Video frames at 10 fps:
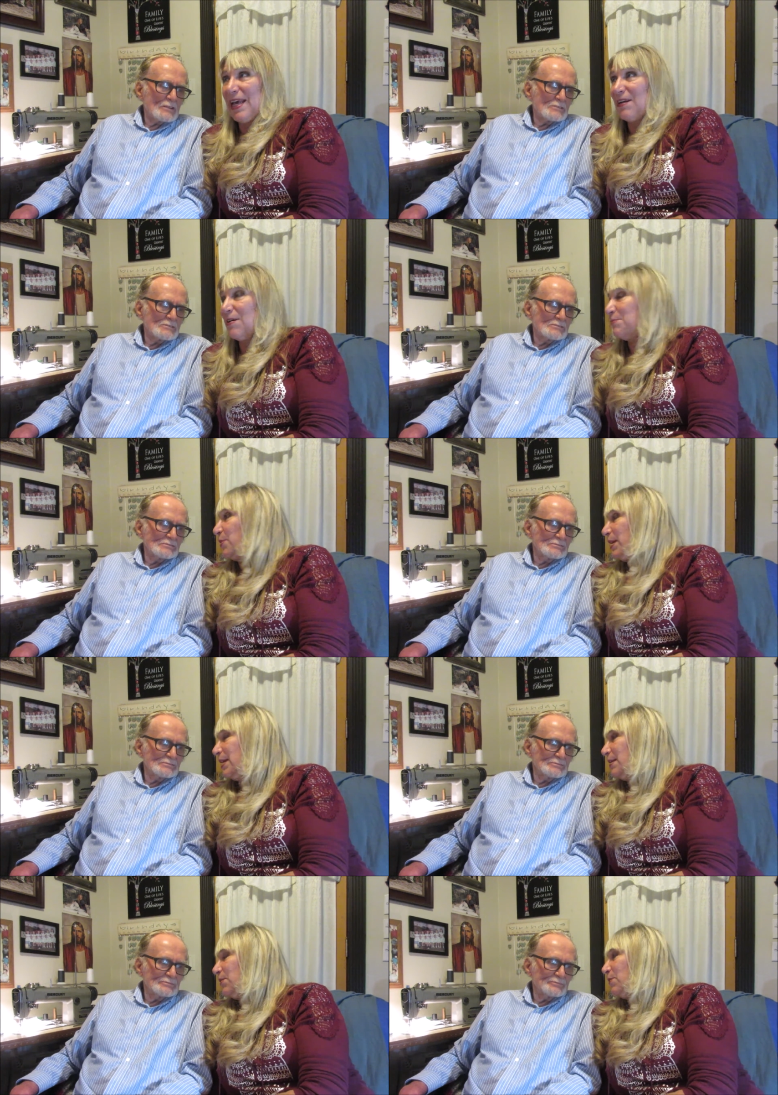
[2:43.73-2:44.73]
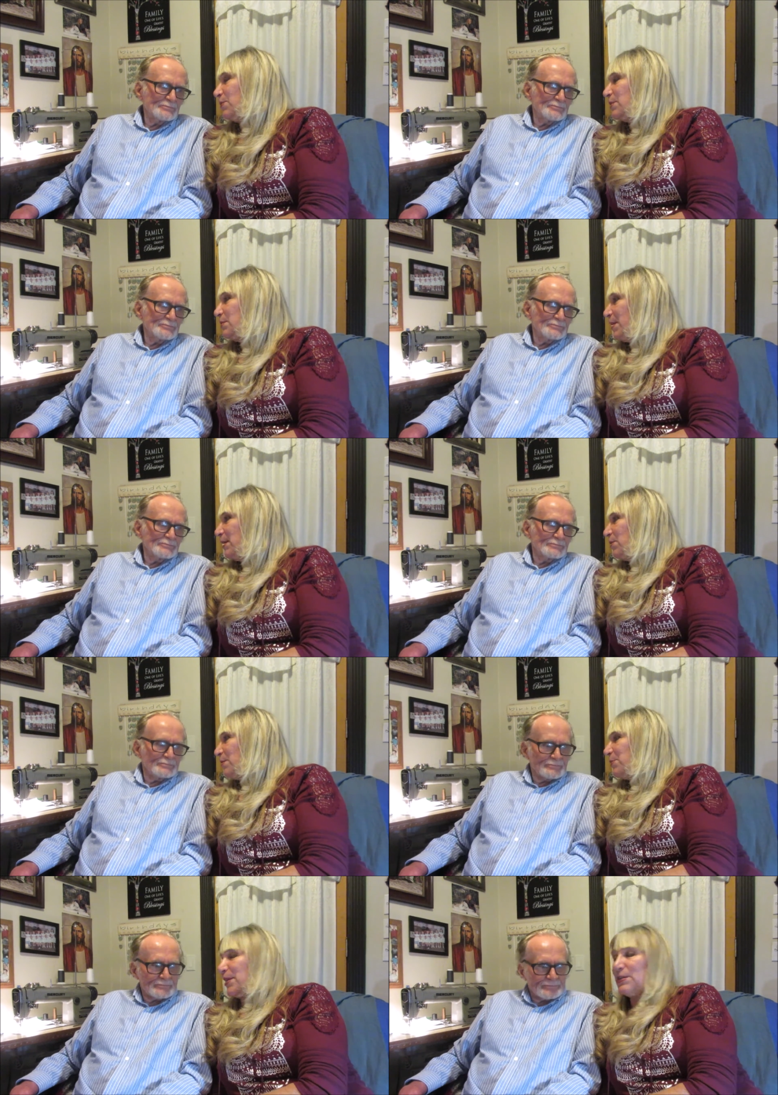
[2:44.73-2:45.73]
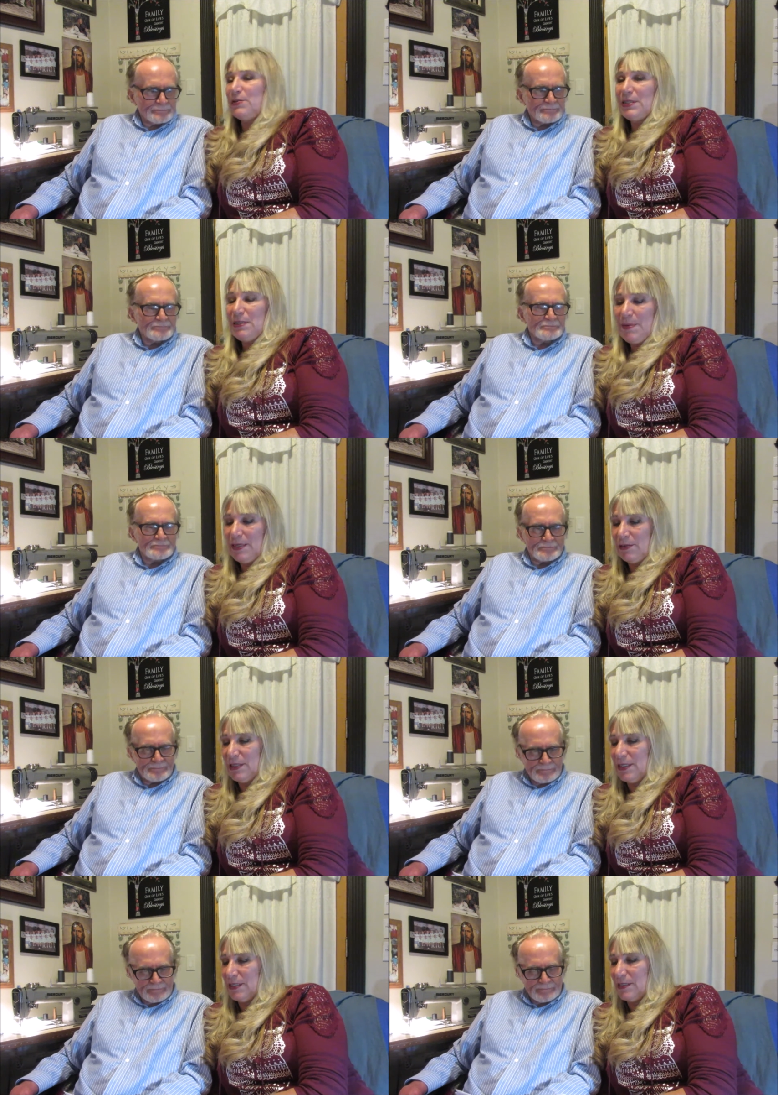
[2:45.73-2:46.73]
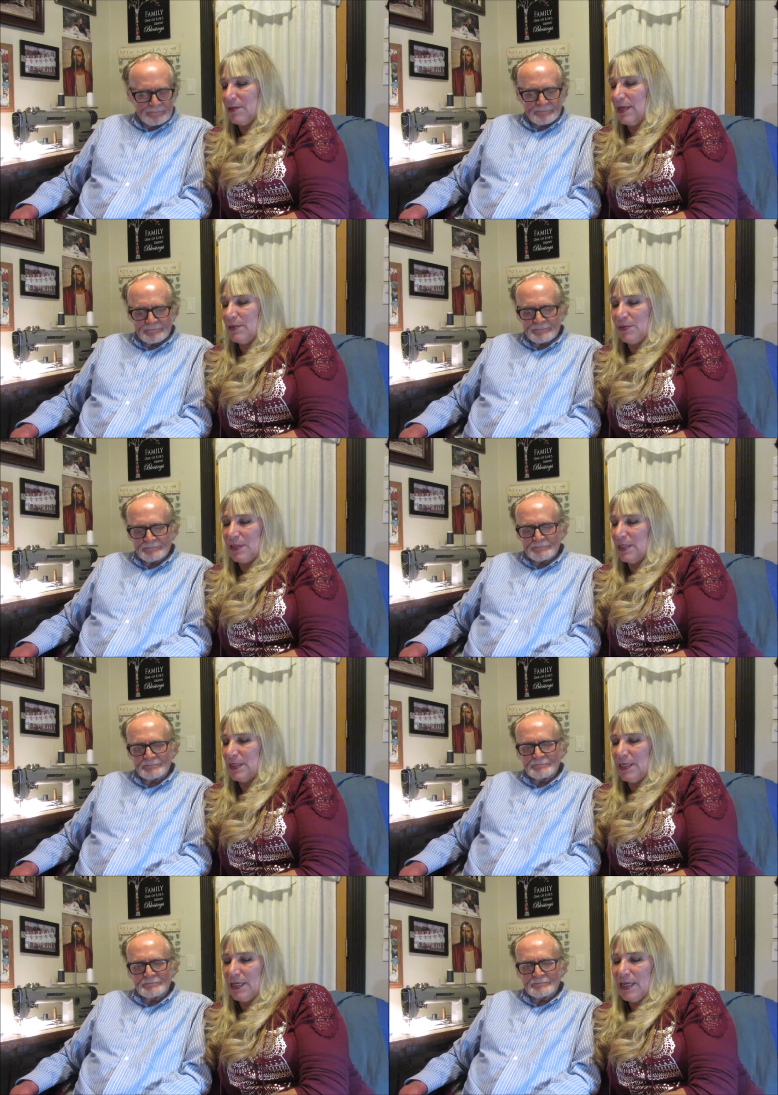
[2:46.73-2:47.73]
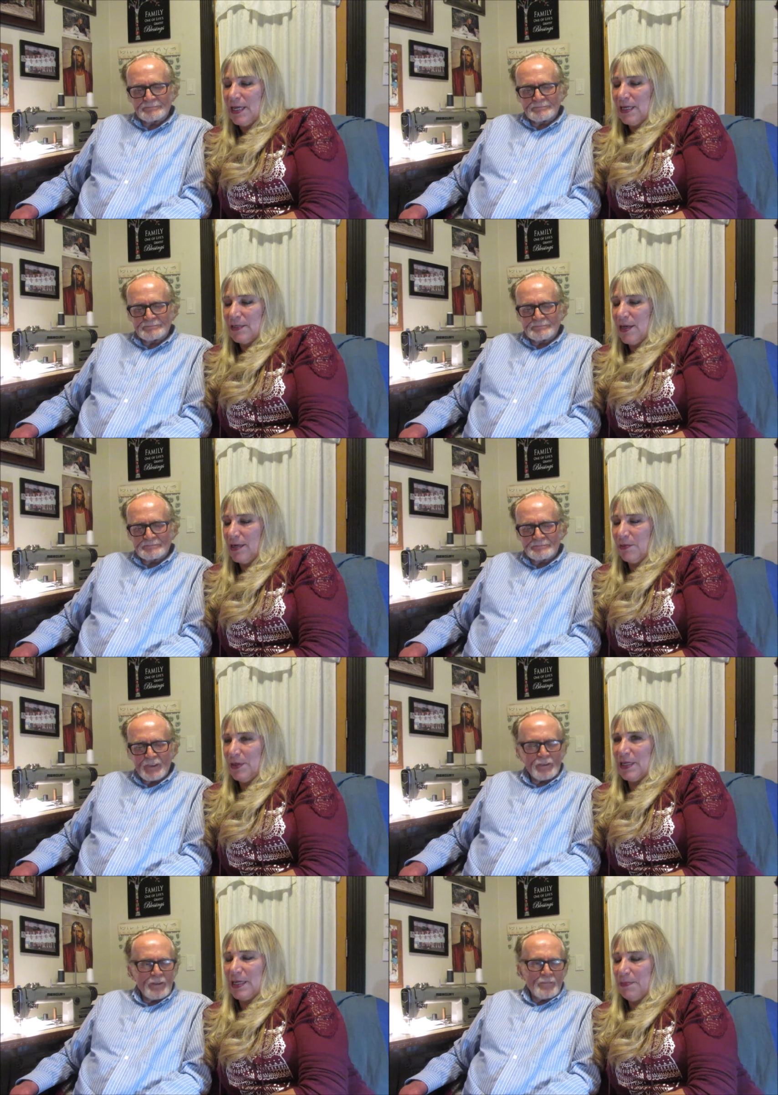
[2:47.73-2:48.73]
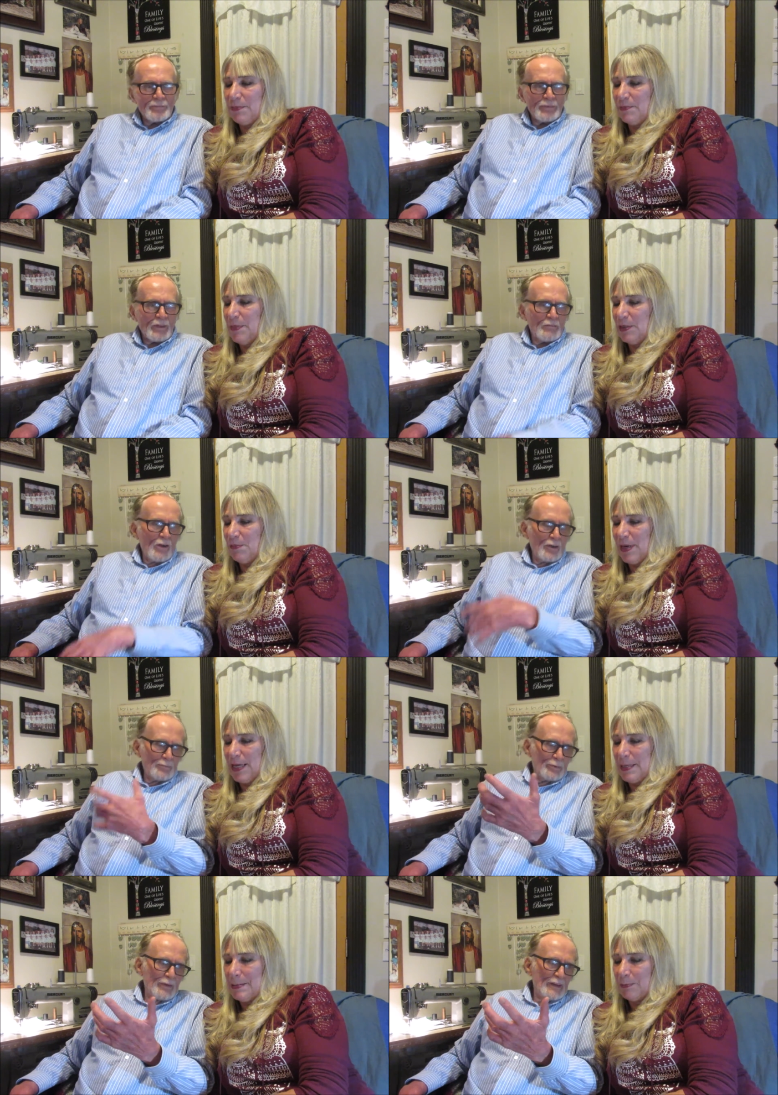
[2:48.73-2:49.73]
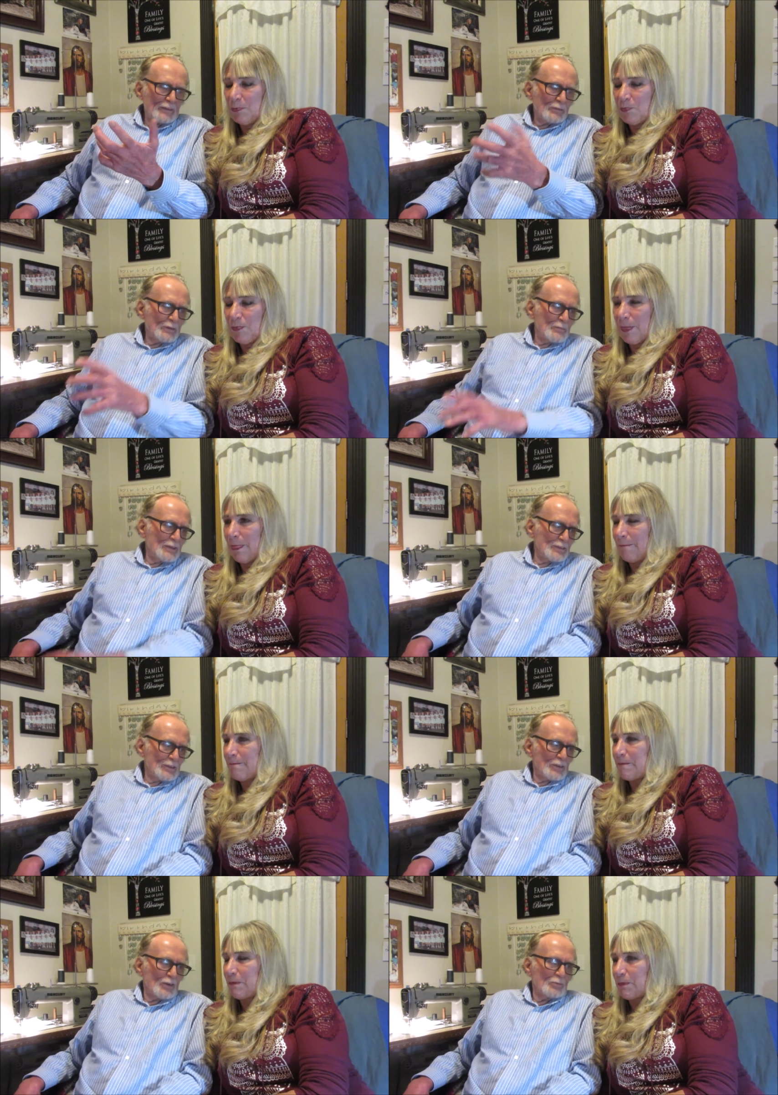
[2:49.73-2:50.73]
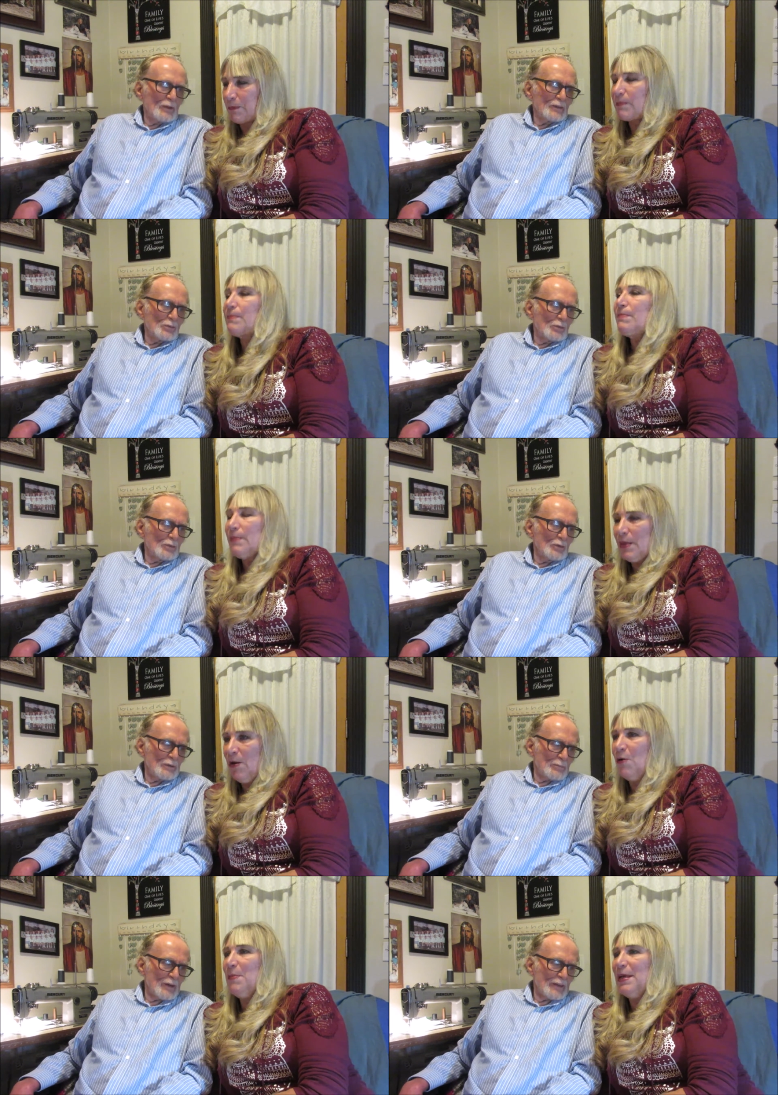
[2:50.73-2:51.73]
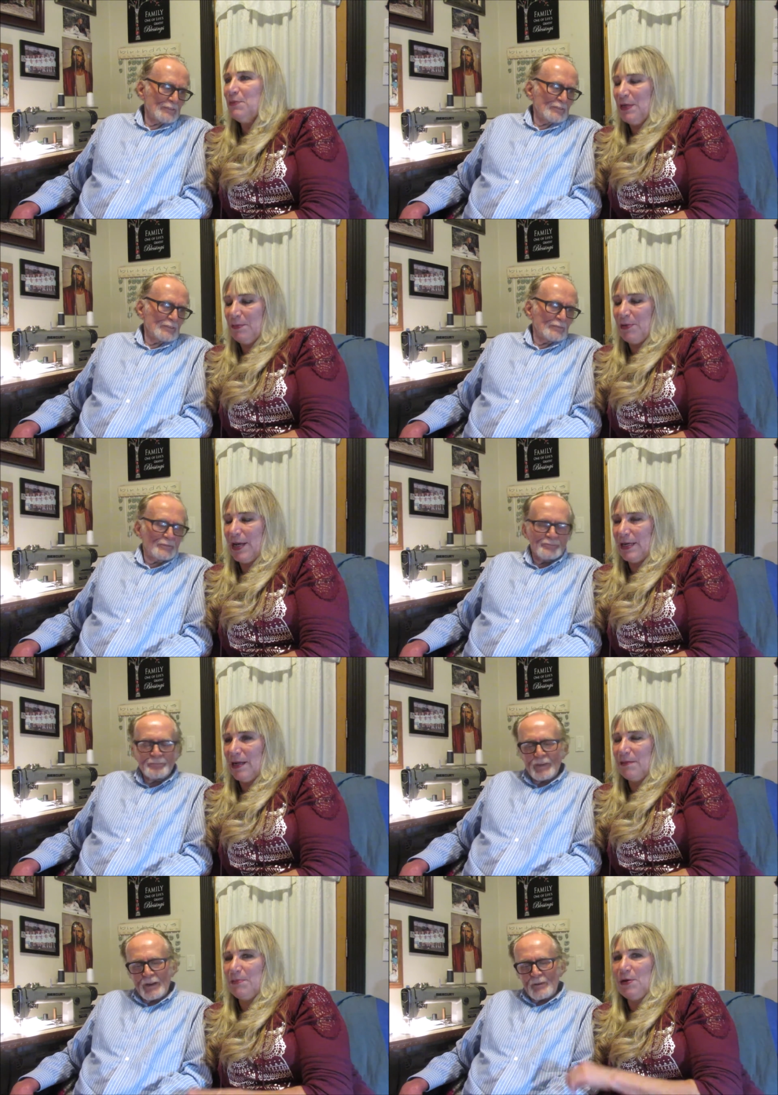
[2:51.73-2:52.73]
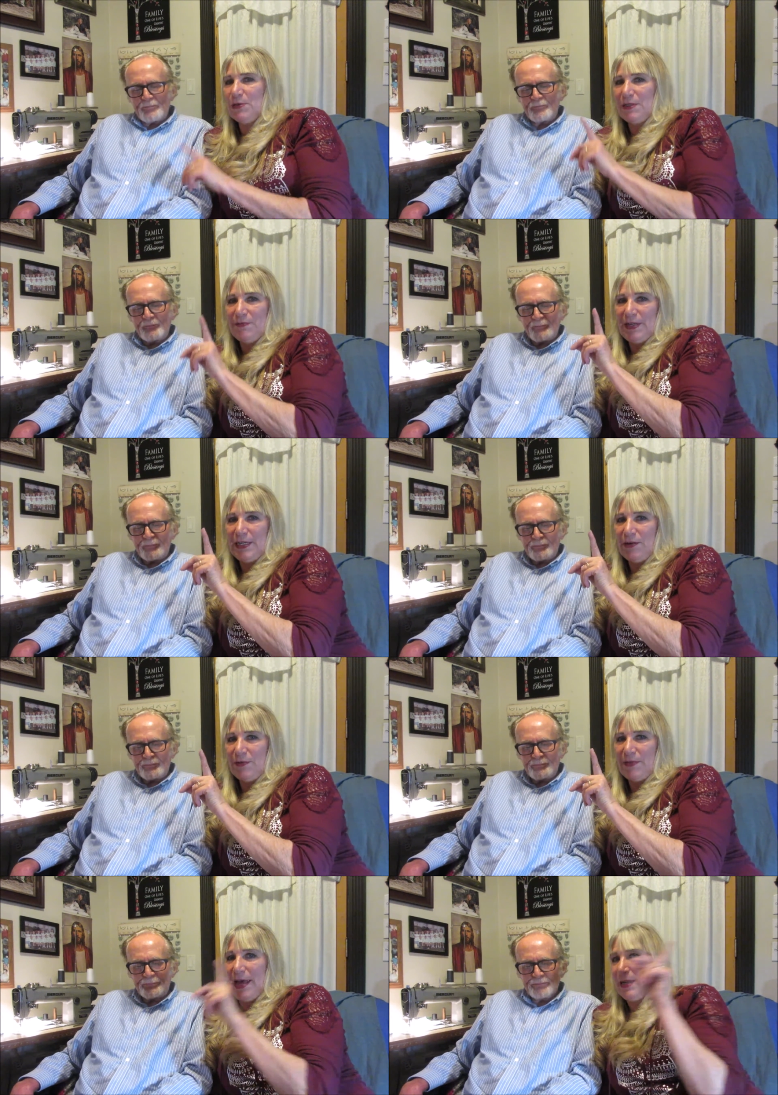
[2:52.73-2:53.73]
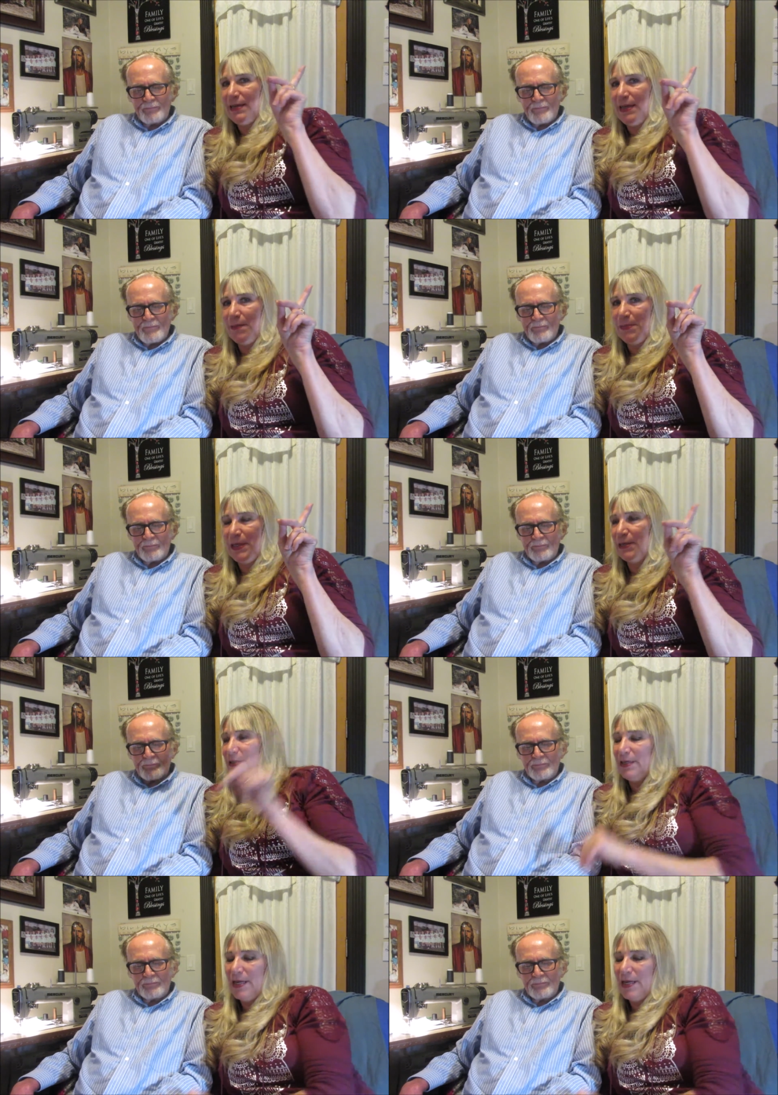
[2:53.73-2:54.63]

Speaker 1: egg on bread or tomato on bread during tomato season, so that's real easy. So I don't really meal
Speaker 2: plan. On bread, we mean your homemade
Speaker 1: wheat homemade bread. wheat bread. I'll yeah. post a video of that up here.